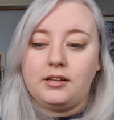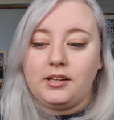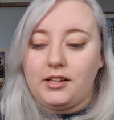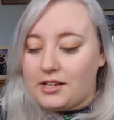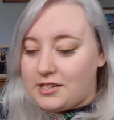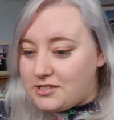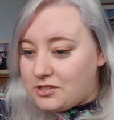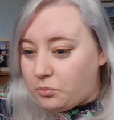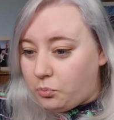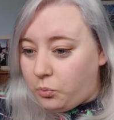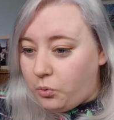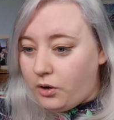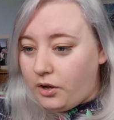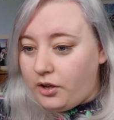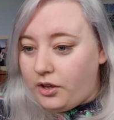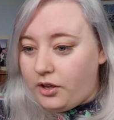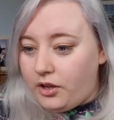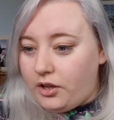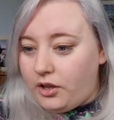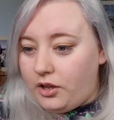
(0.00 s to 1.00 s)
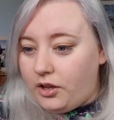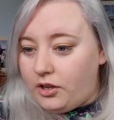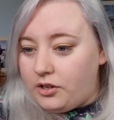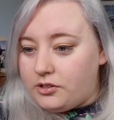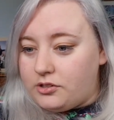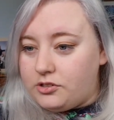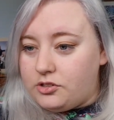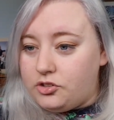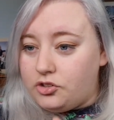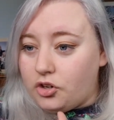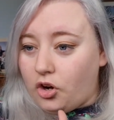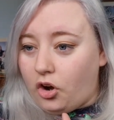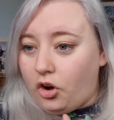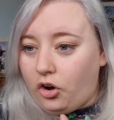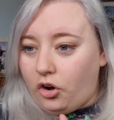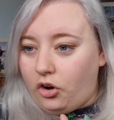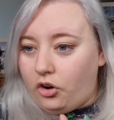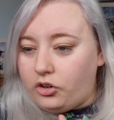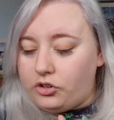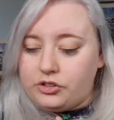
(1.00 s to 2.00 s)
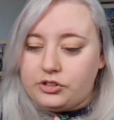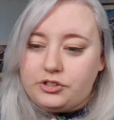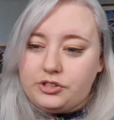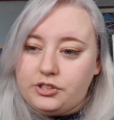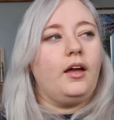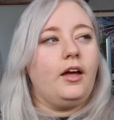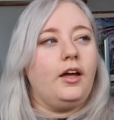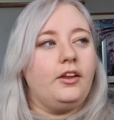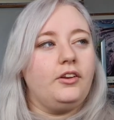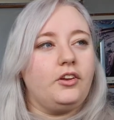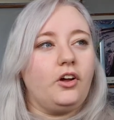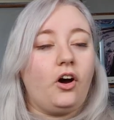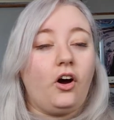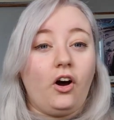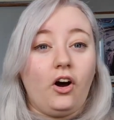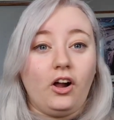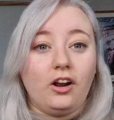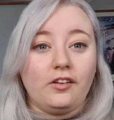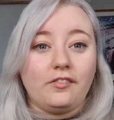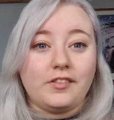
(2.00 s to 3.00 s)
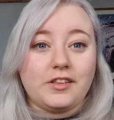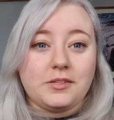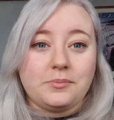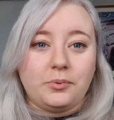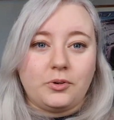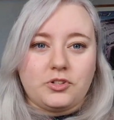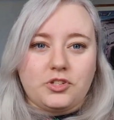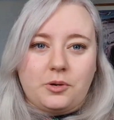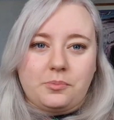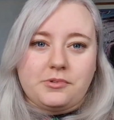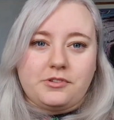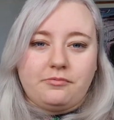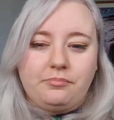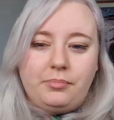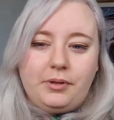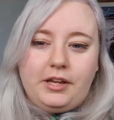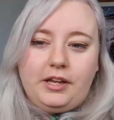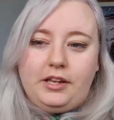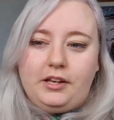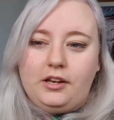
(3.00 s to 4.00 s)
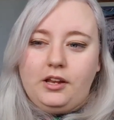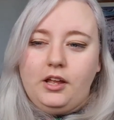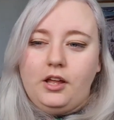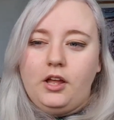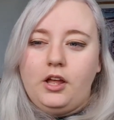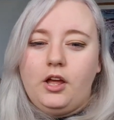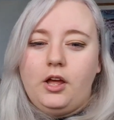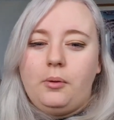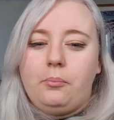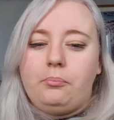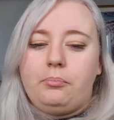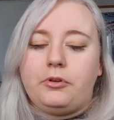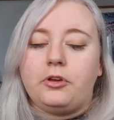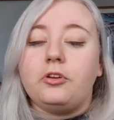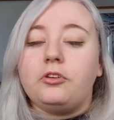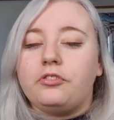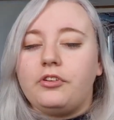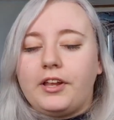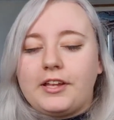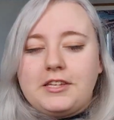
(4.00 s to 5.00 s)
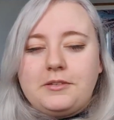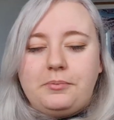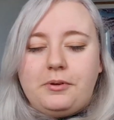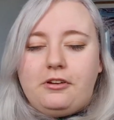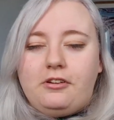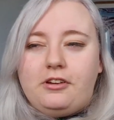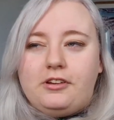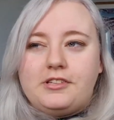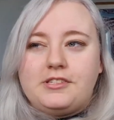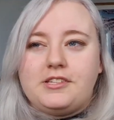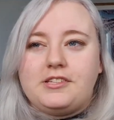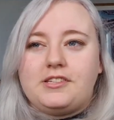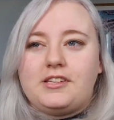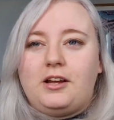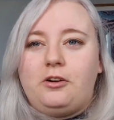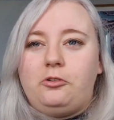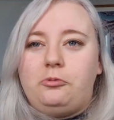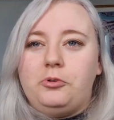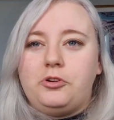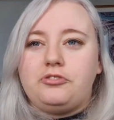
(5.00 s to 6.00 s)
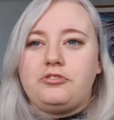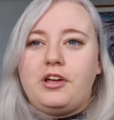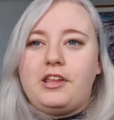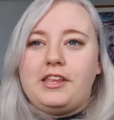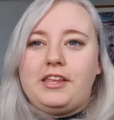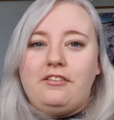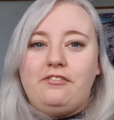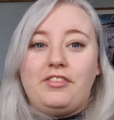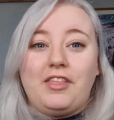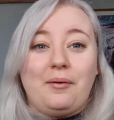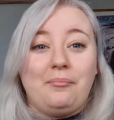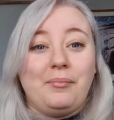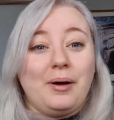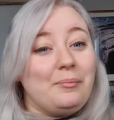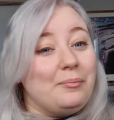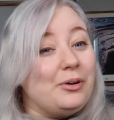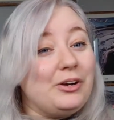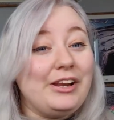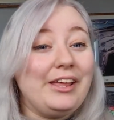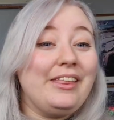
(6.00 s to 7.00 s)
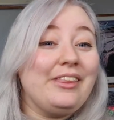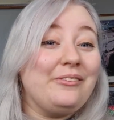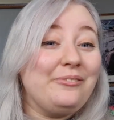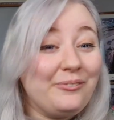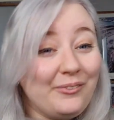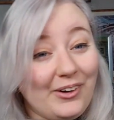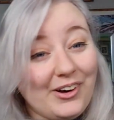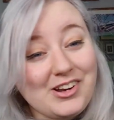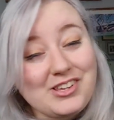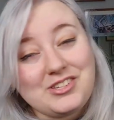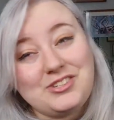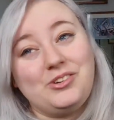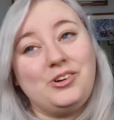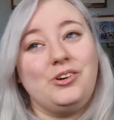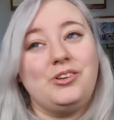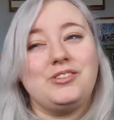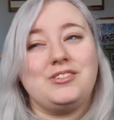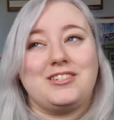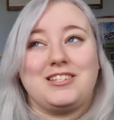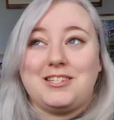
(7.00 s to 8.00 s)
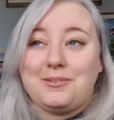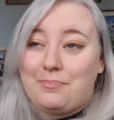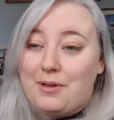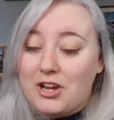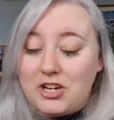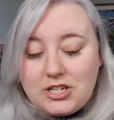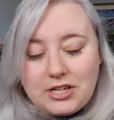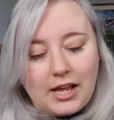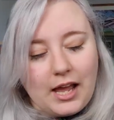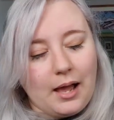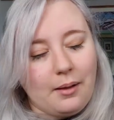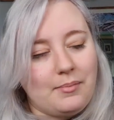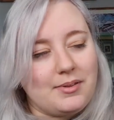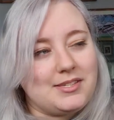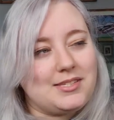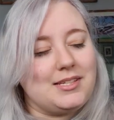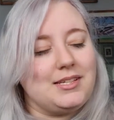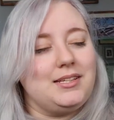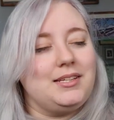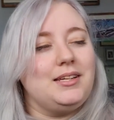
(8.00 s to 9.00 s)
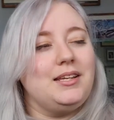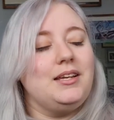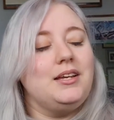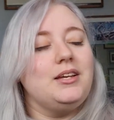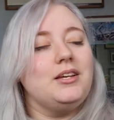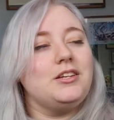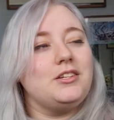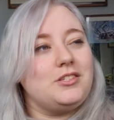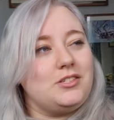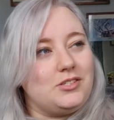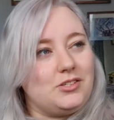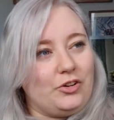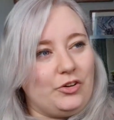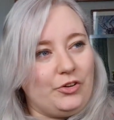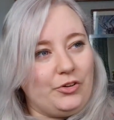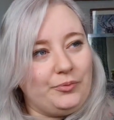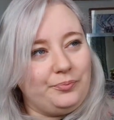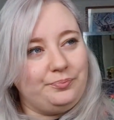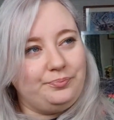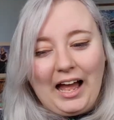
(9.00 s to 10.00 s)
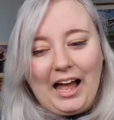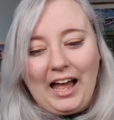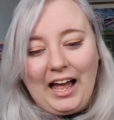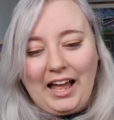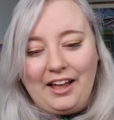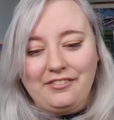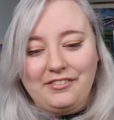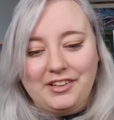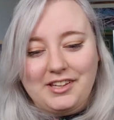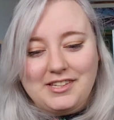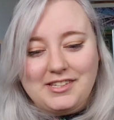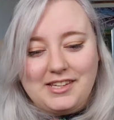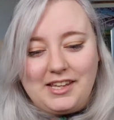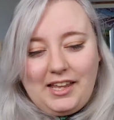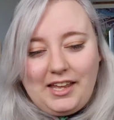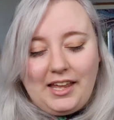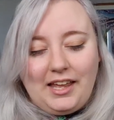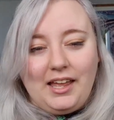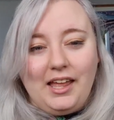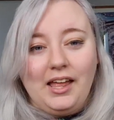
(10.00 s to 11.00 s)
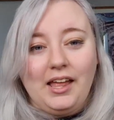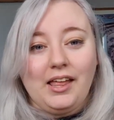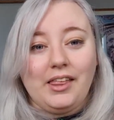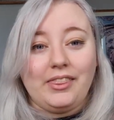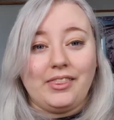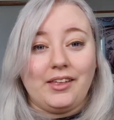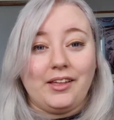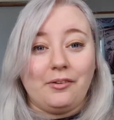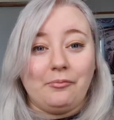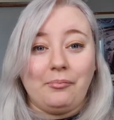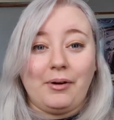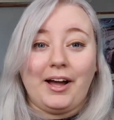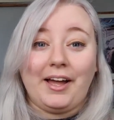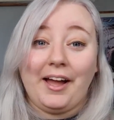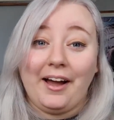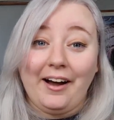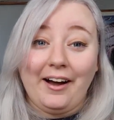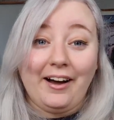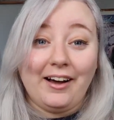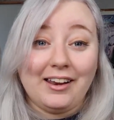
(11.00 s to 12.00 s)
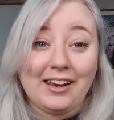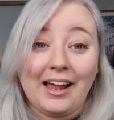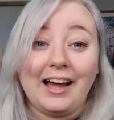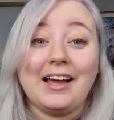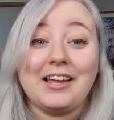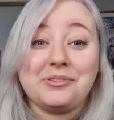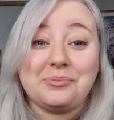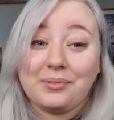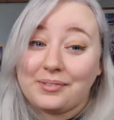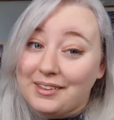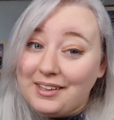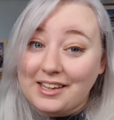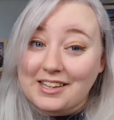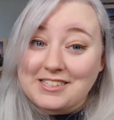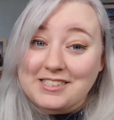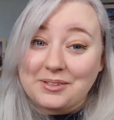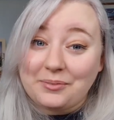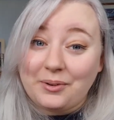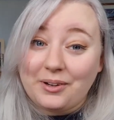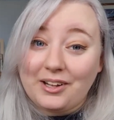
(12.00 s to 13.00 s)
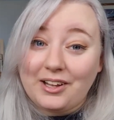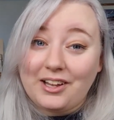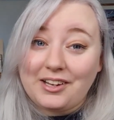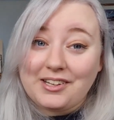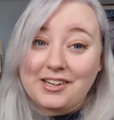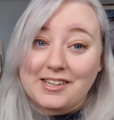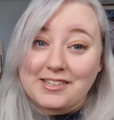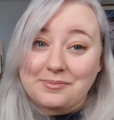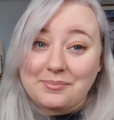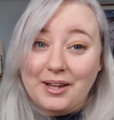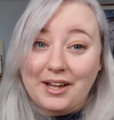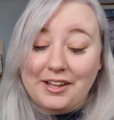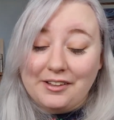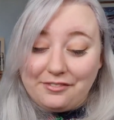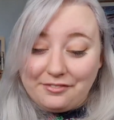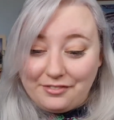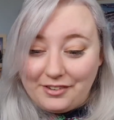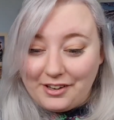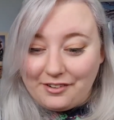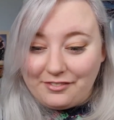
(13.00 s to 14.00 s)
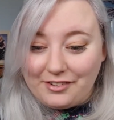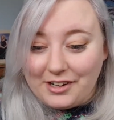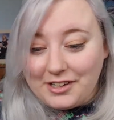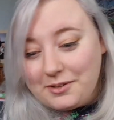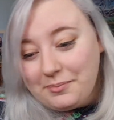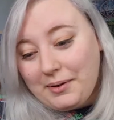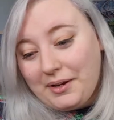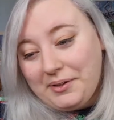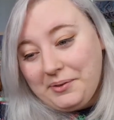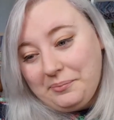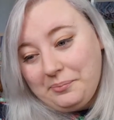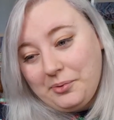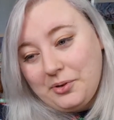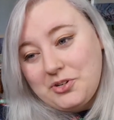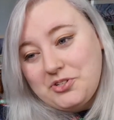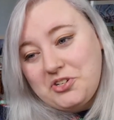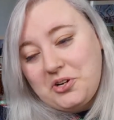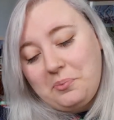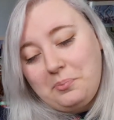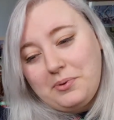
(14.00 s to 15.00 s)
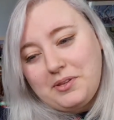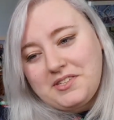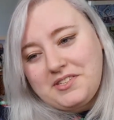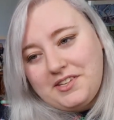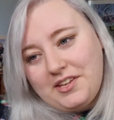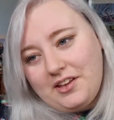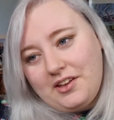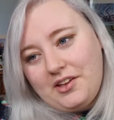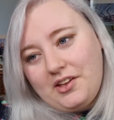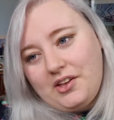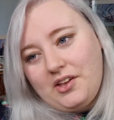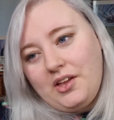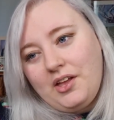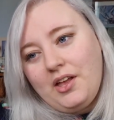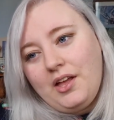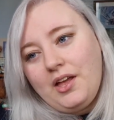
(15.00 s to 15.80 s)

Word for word: Gay's the Word, don't. and all of these bookshops have been beautiful experiences, and I would much rather give them my money than Waterstones, especially Amazon. So I have to say that my heart lies with Gay's the Word as my favourite independent bookshop this year.